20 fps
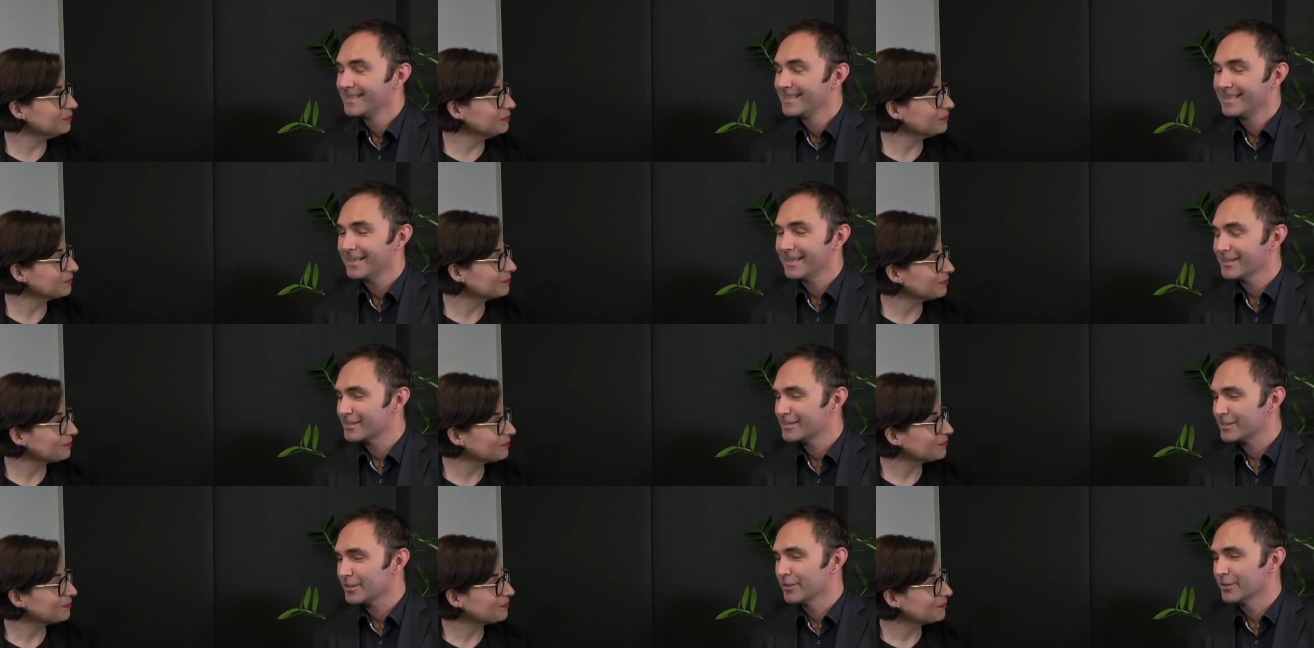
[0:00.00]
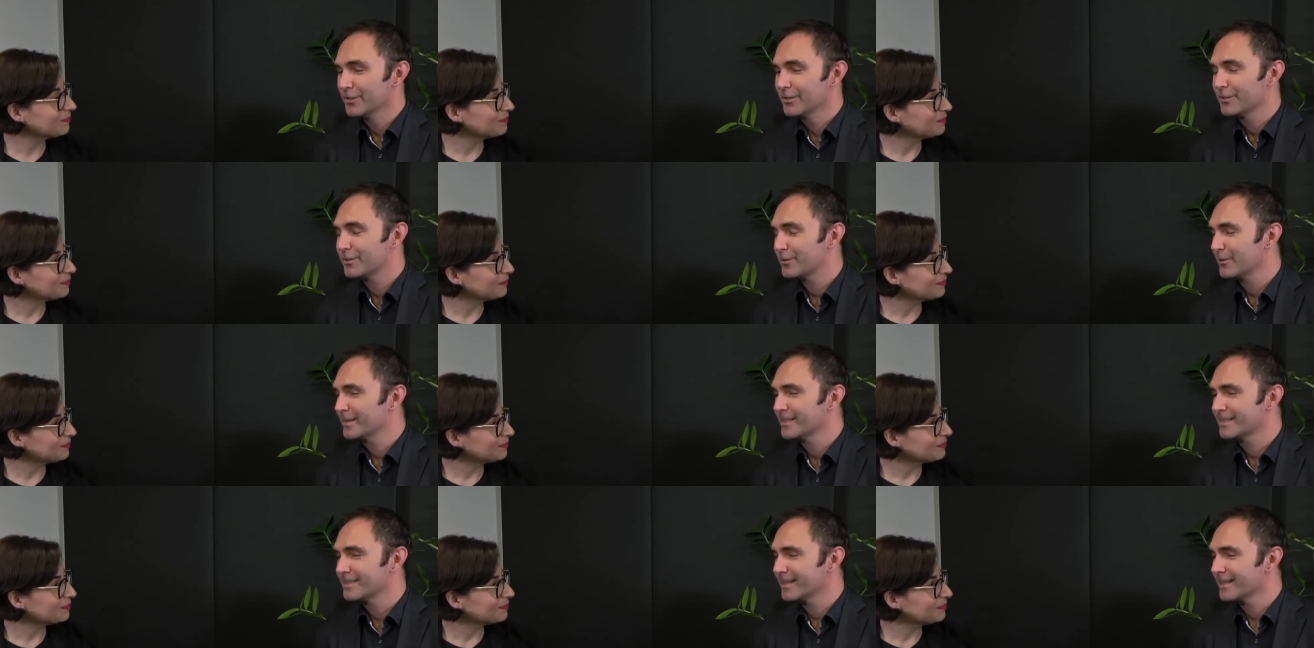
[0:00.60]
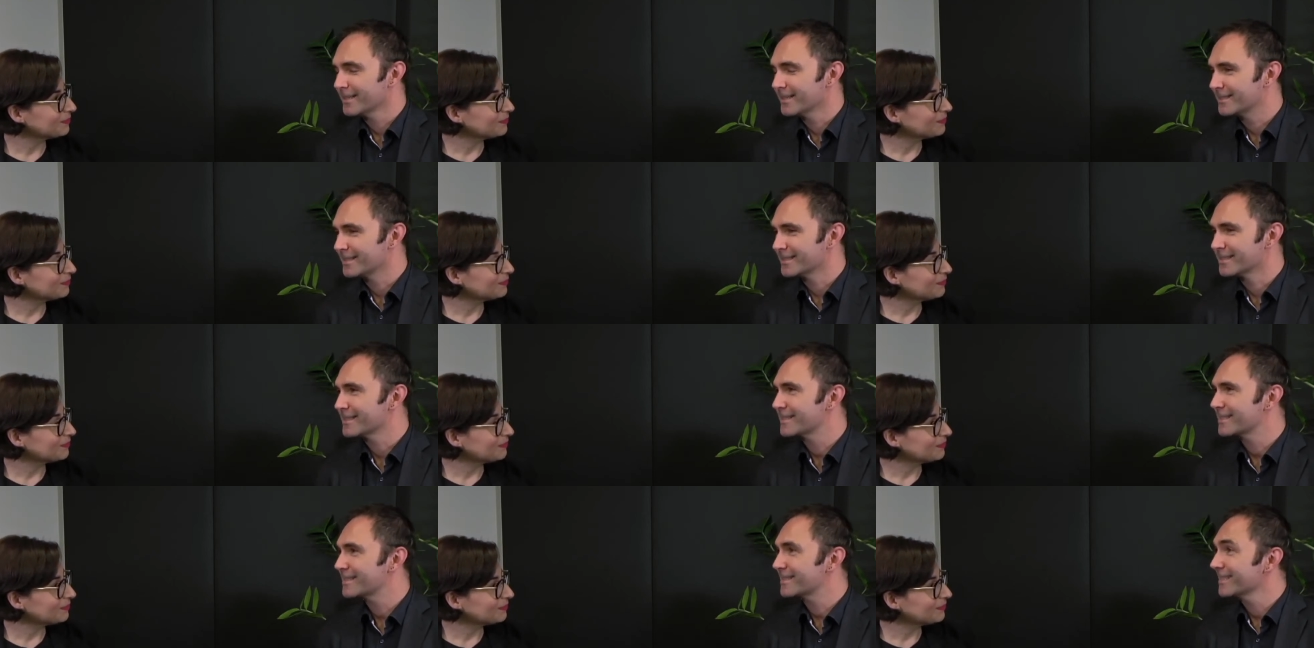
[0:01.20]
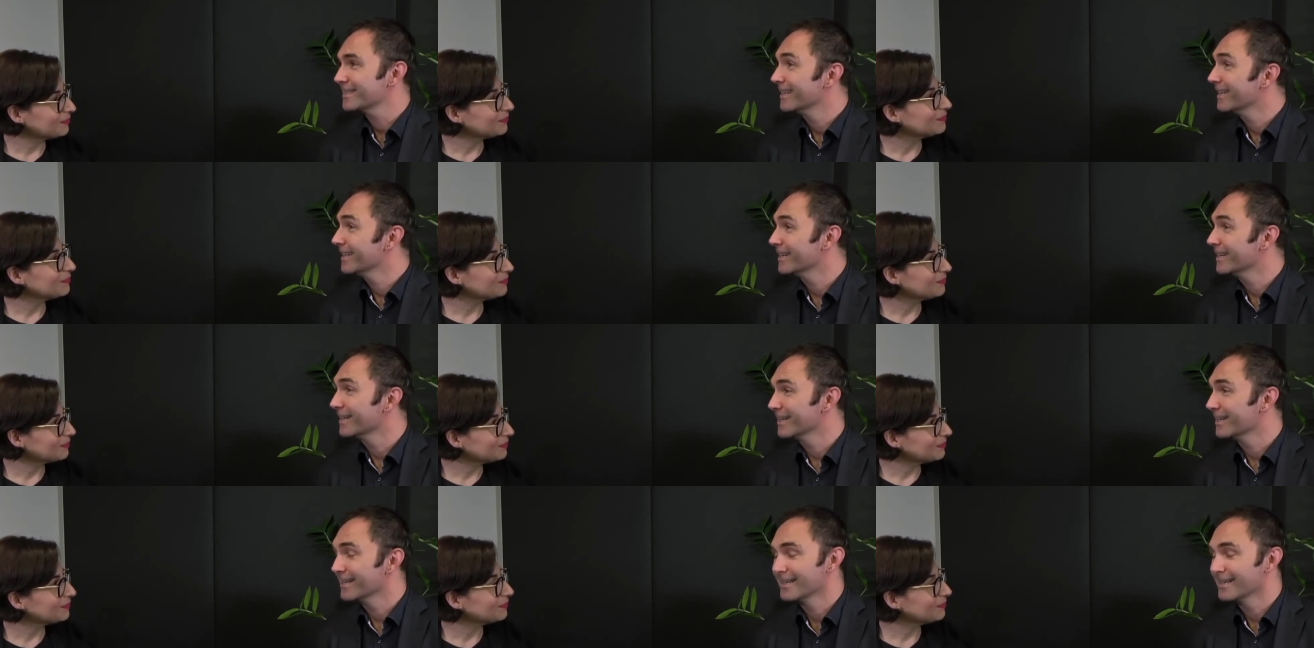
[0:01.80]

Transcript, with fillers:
Speaker 1: Yeah, so Threat Intelligence uh,